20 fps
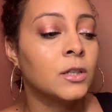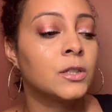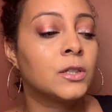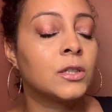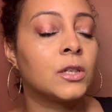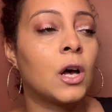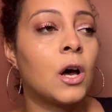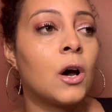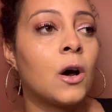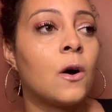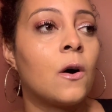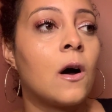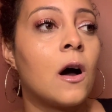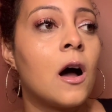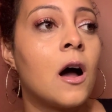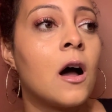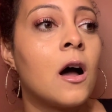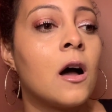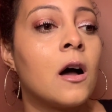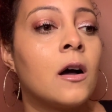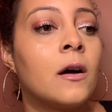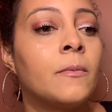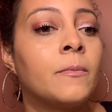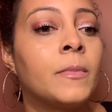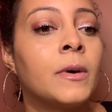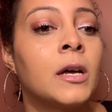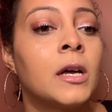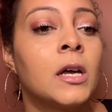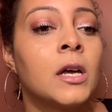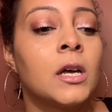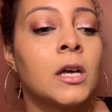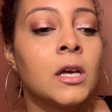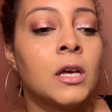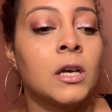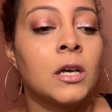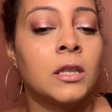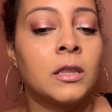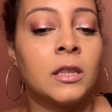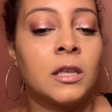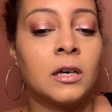So
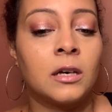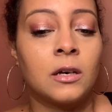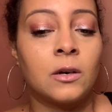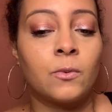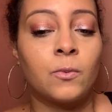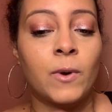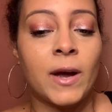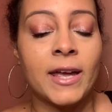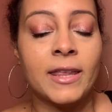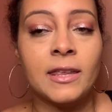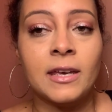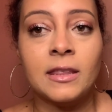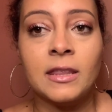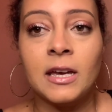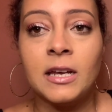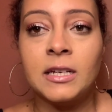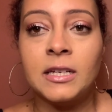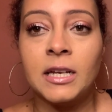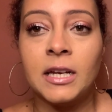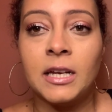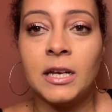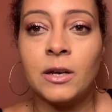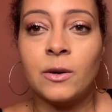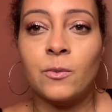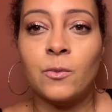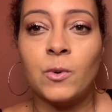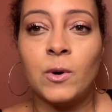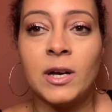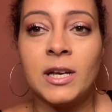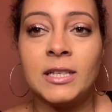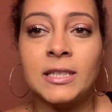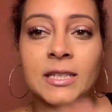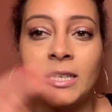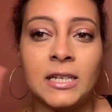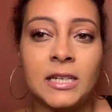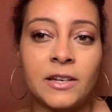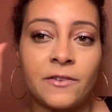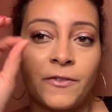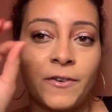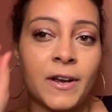the way that they did it was in
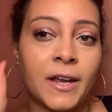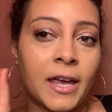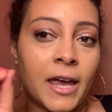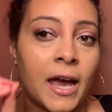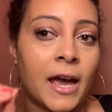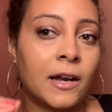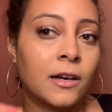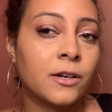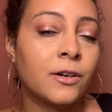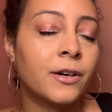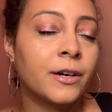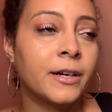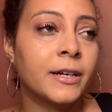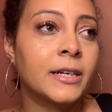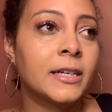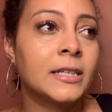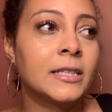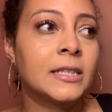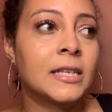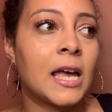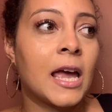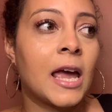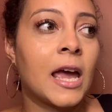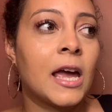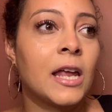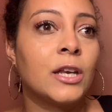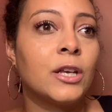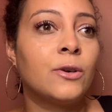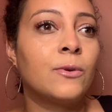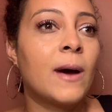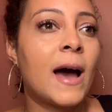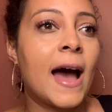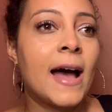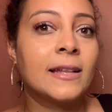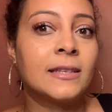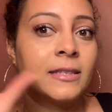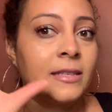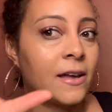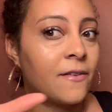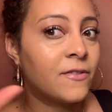different categories, and you had
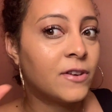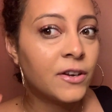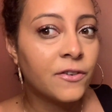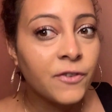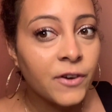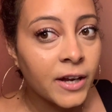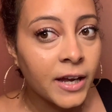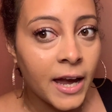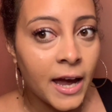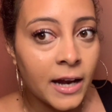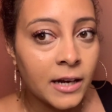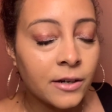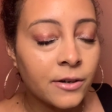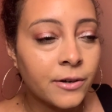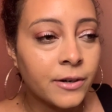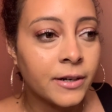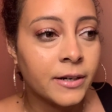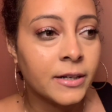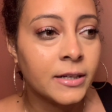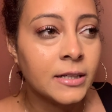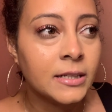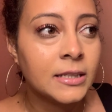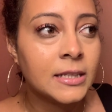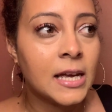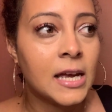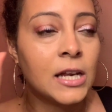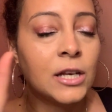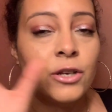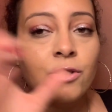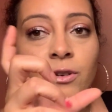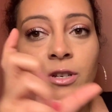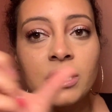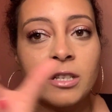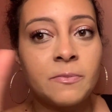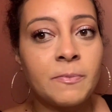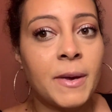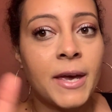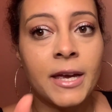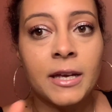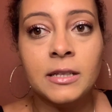7 different categories, and you
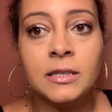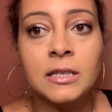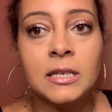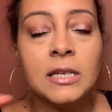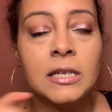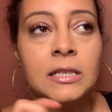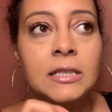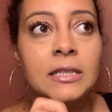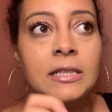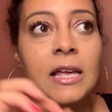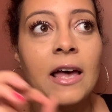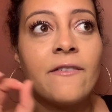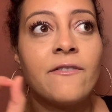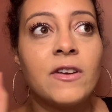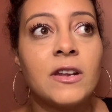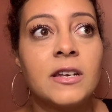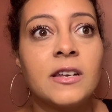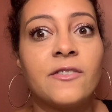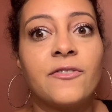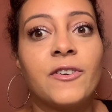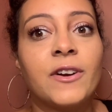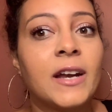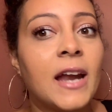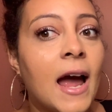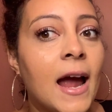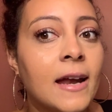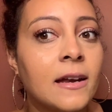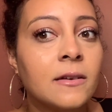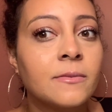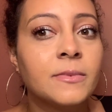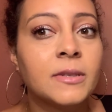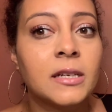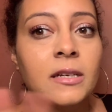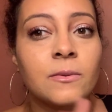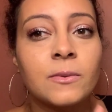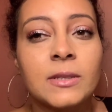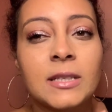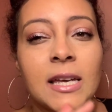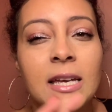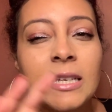just picked 7 different items, and it
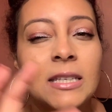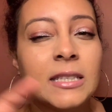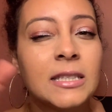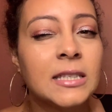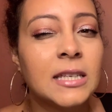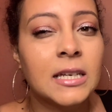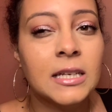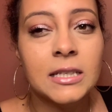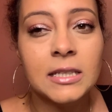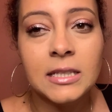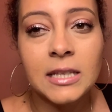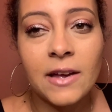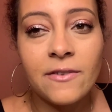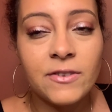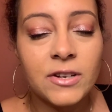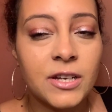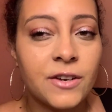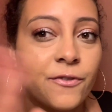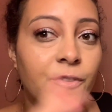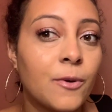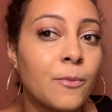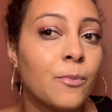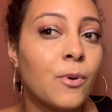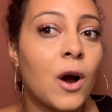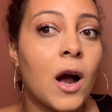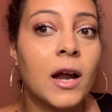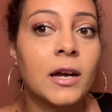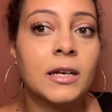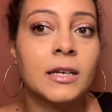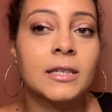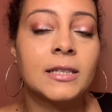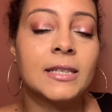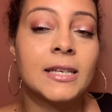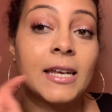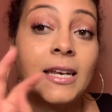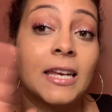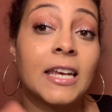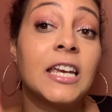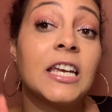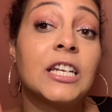was like 6, 7 different products
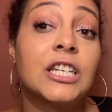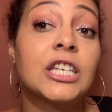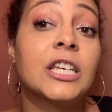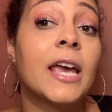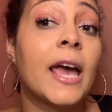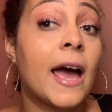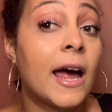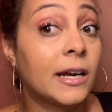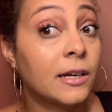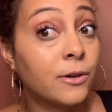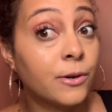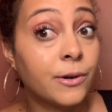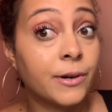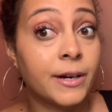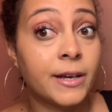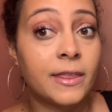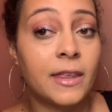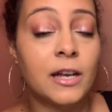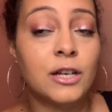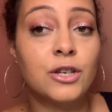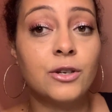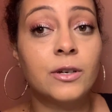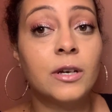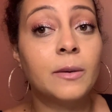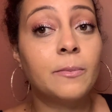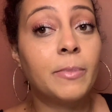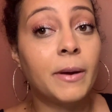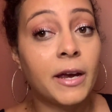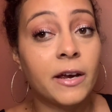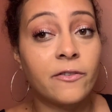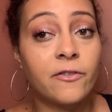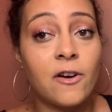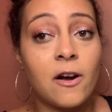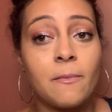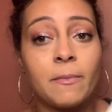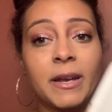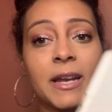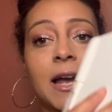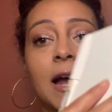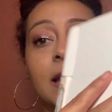in each category that you could pick
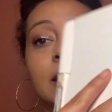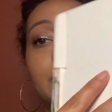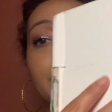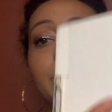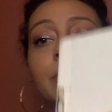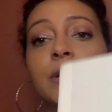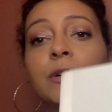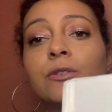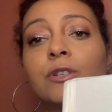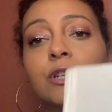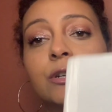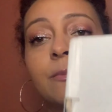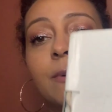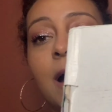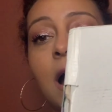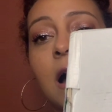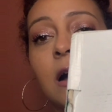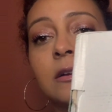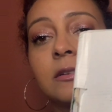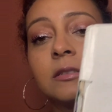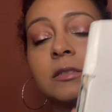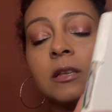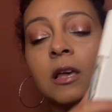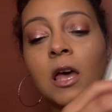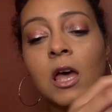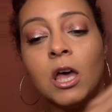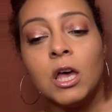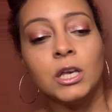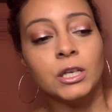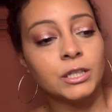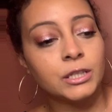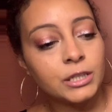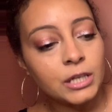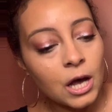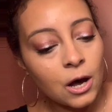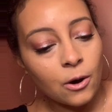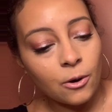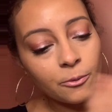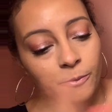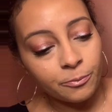from and kind of build your box.
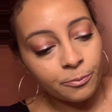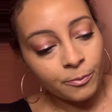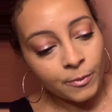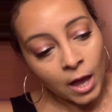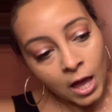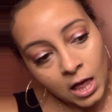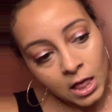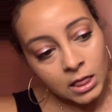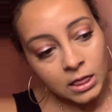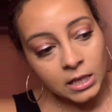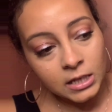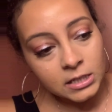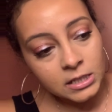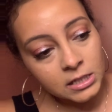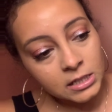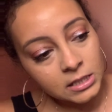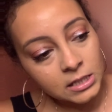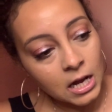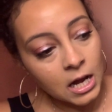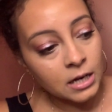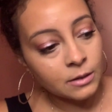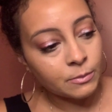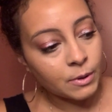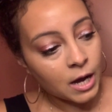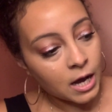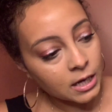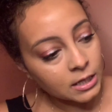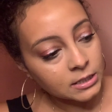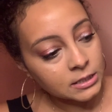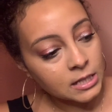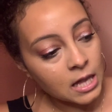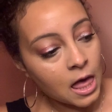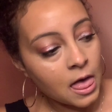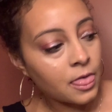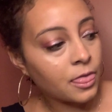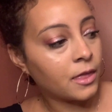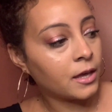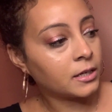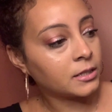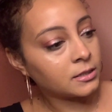So let's just unbox
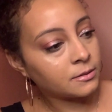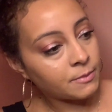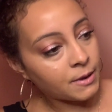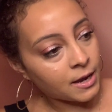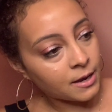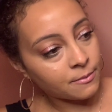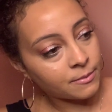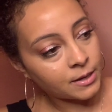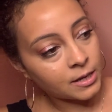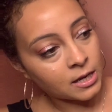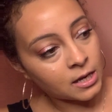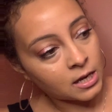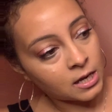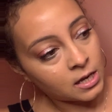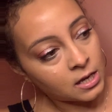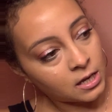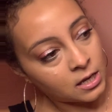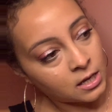this baby.